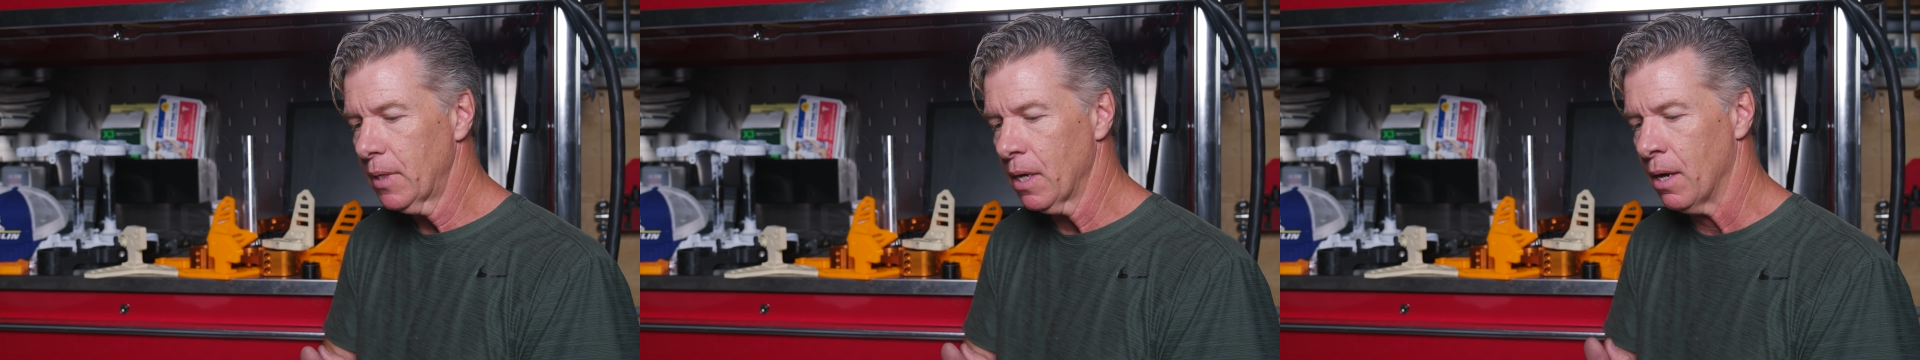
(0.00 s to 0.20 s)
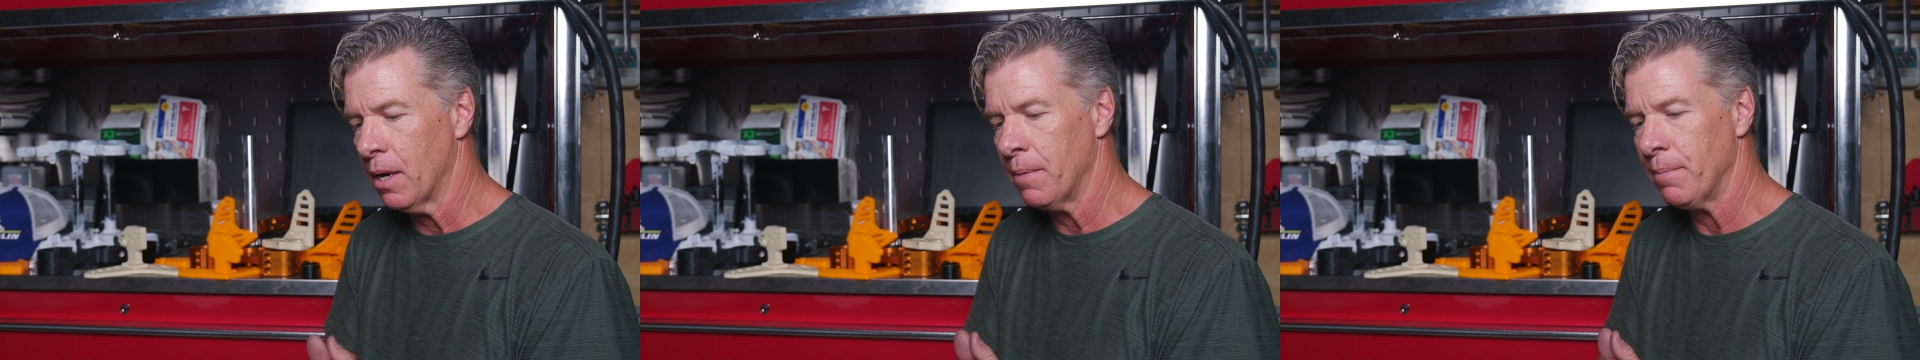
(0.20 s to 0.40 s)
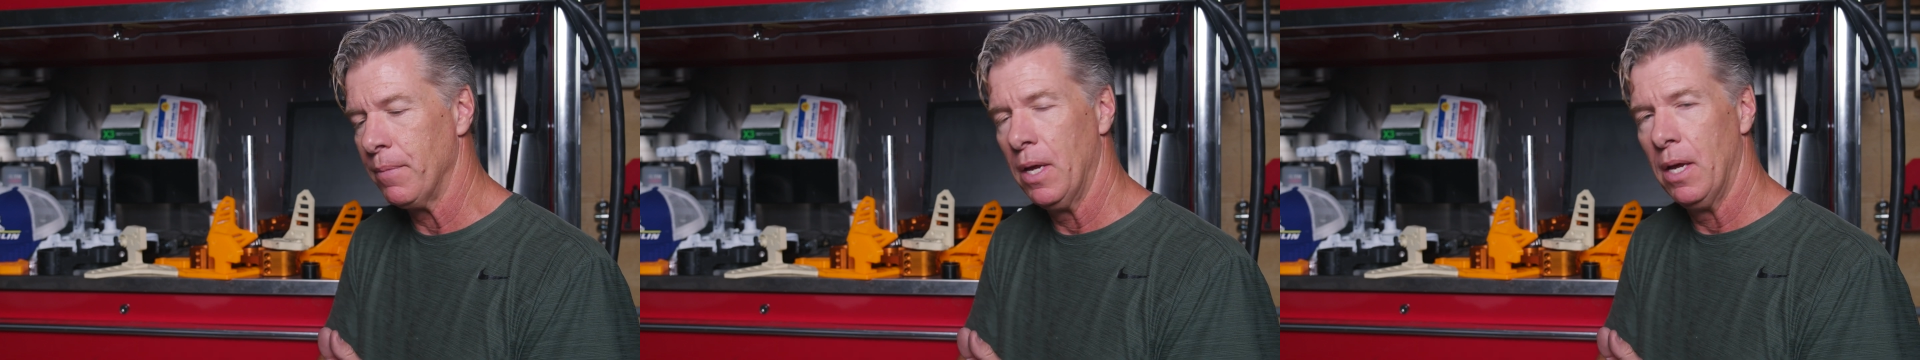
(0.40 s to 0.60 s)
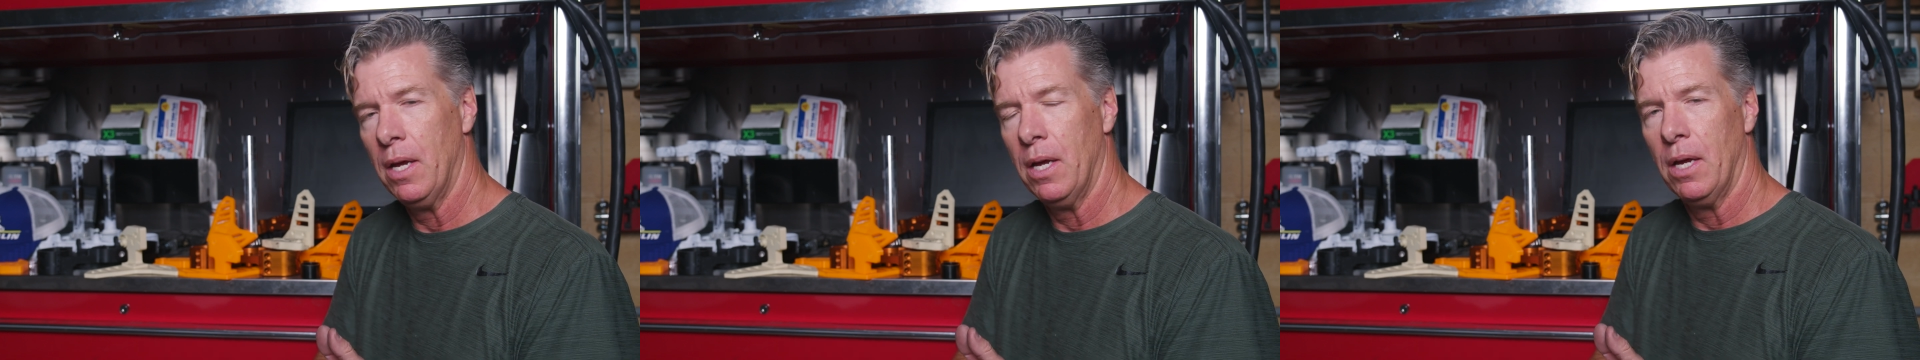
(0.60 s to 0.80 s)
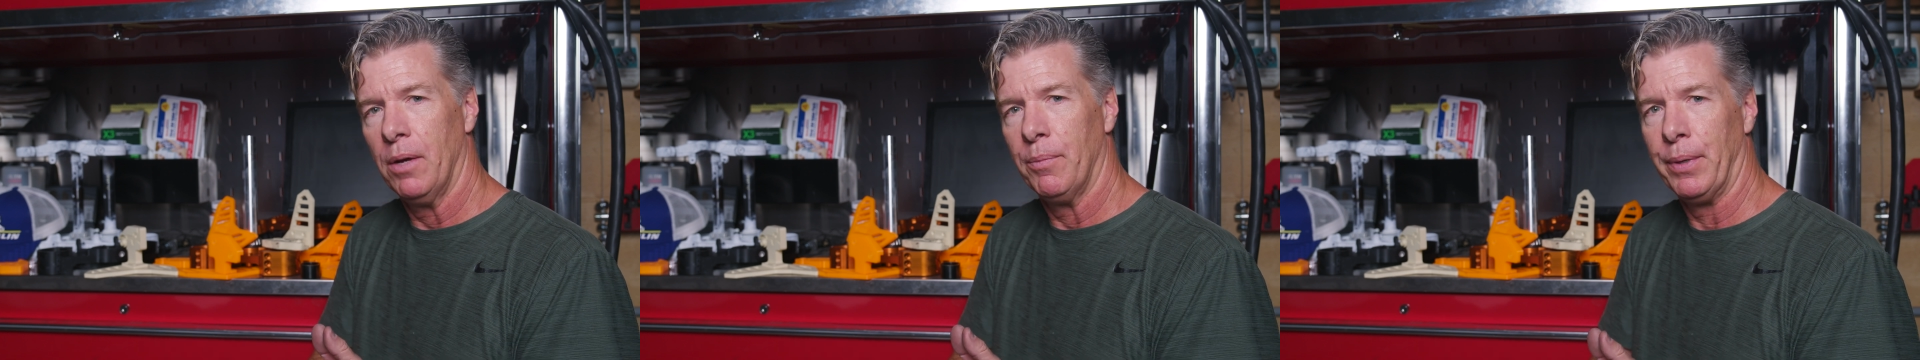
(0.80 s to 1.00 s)

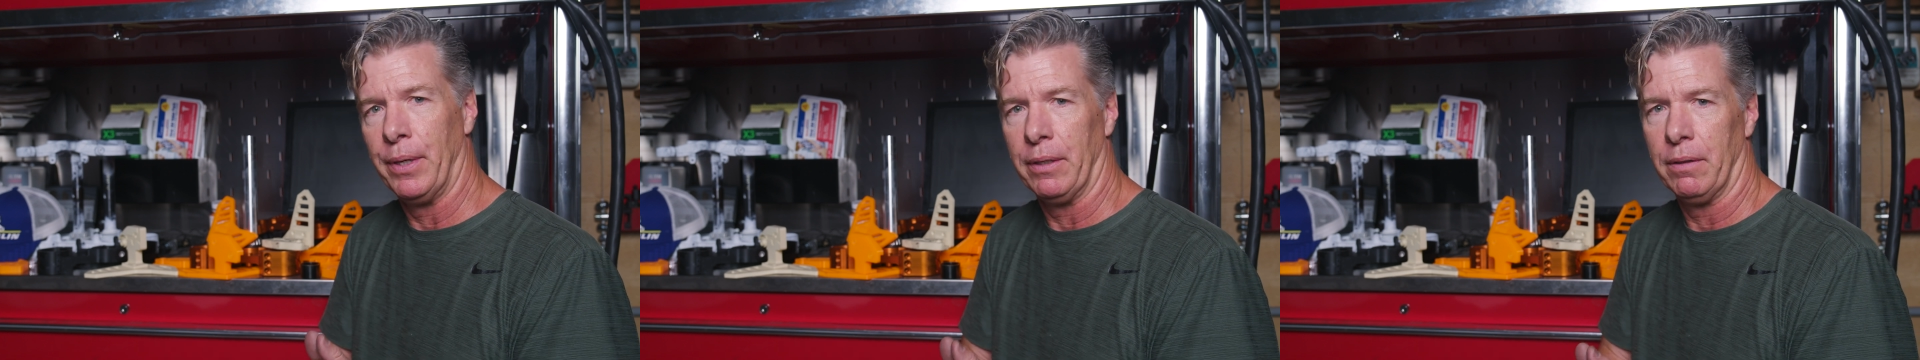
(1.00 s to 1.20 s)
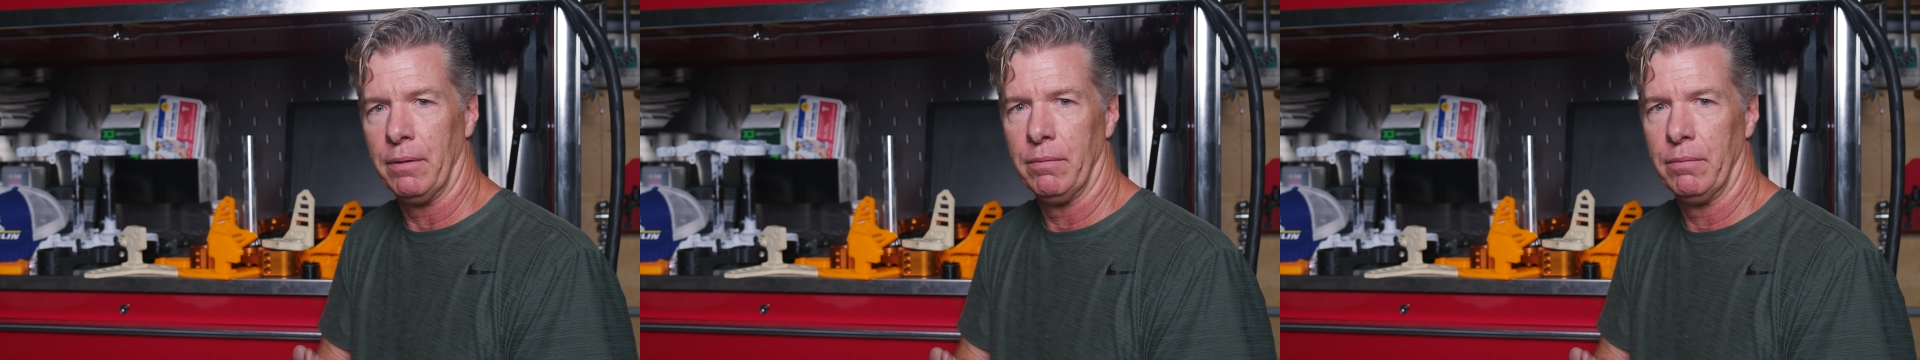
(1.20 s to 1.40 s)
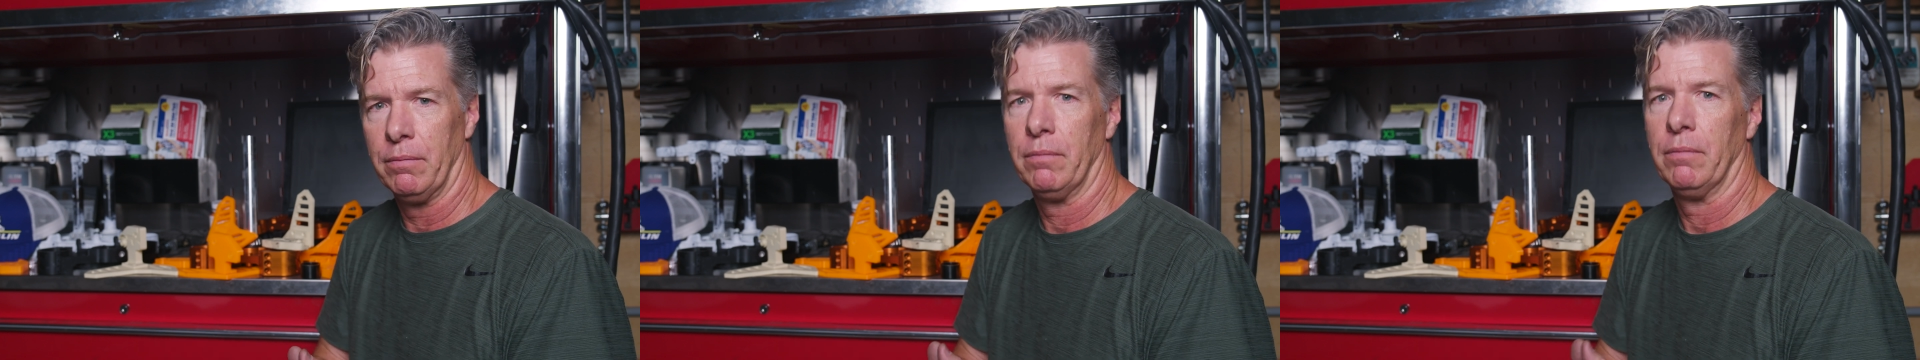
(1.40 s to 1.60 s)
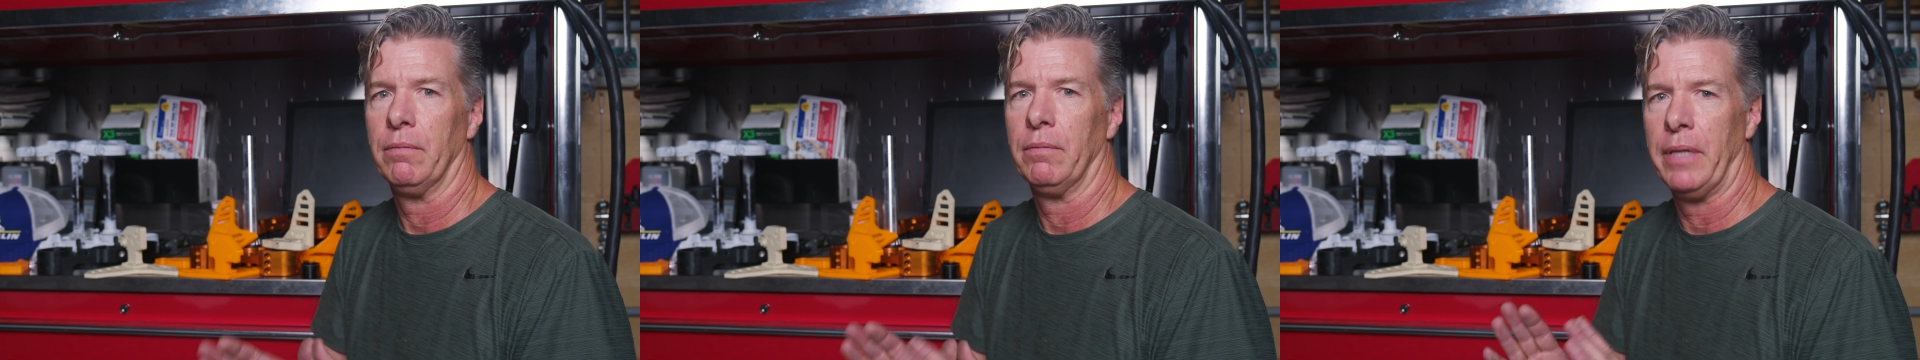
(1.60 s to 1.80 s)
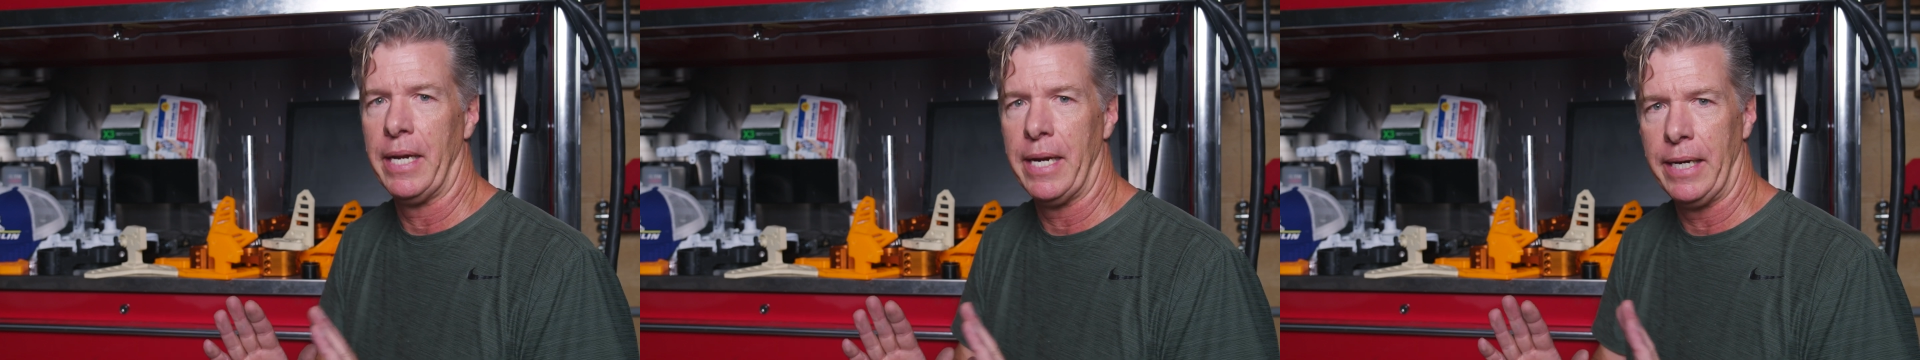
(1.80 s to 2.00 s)
But
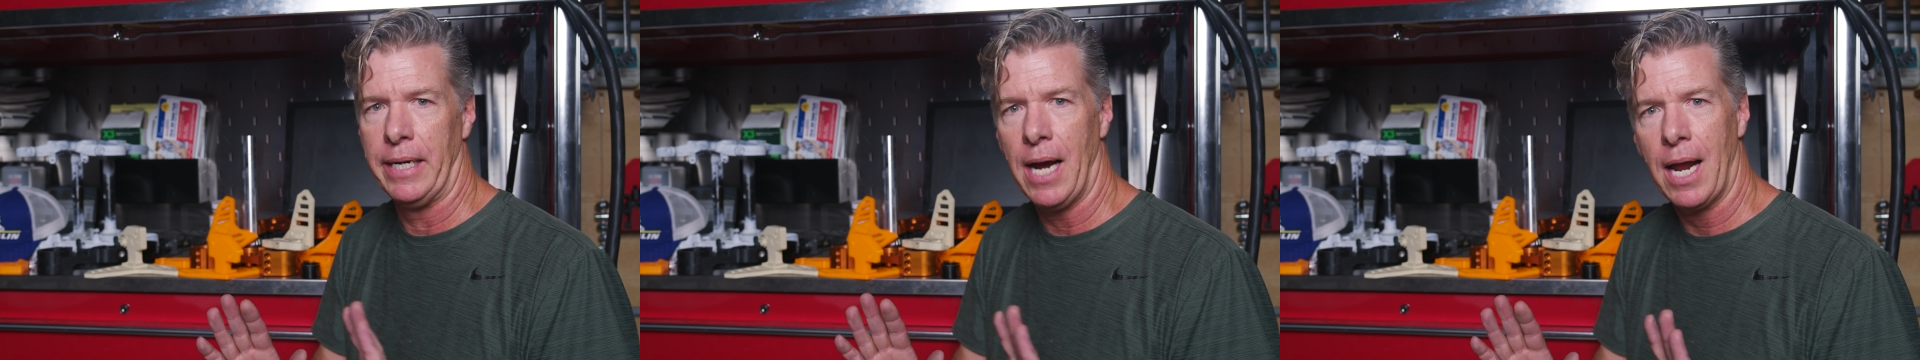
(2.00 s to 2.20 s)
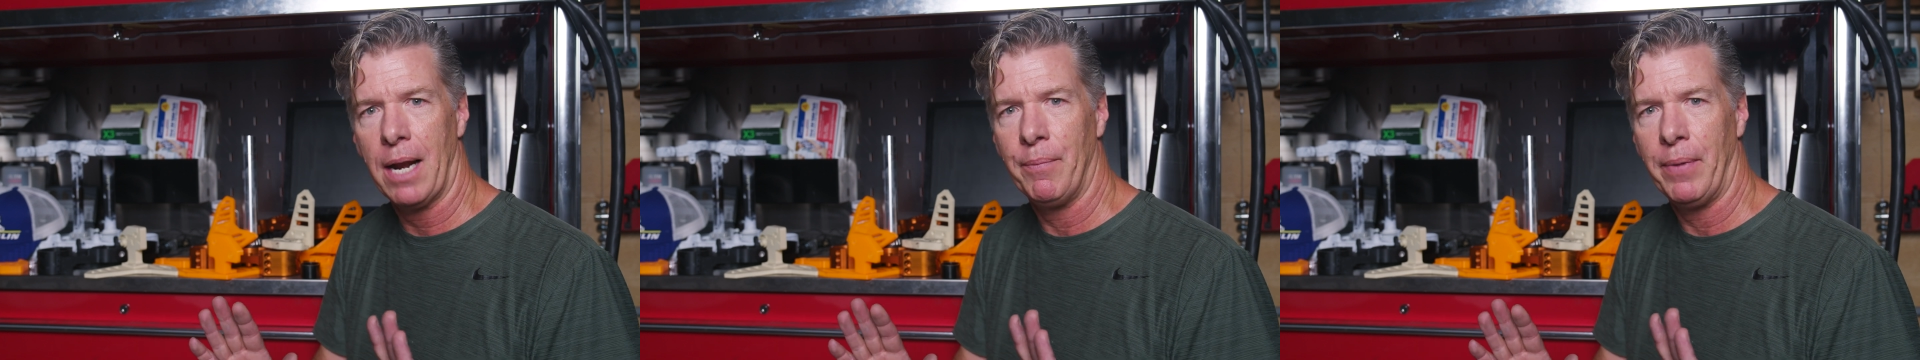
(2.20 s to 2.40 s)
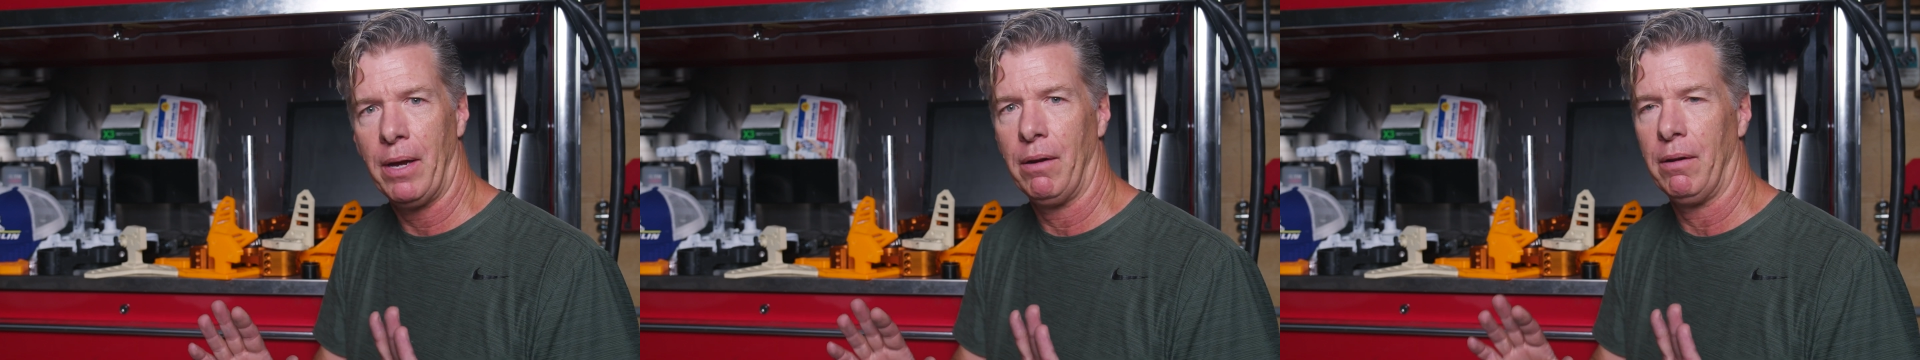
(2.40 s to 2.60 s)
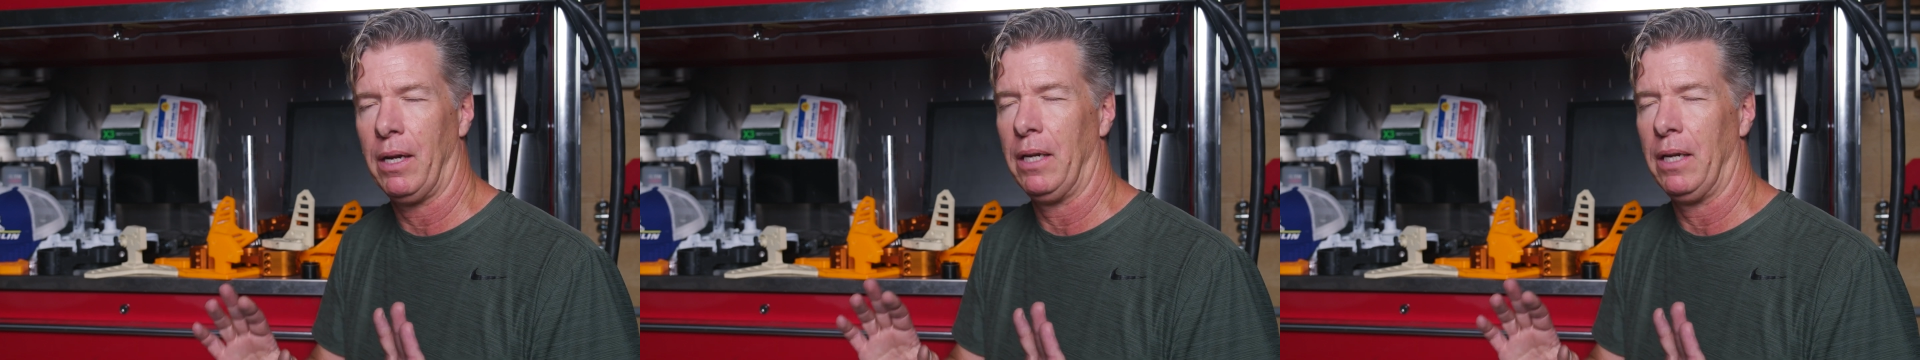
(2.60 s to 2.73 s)
they got him out,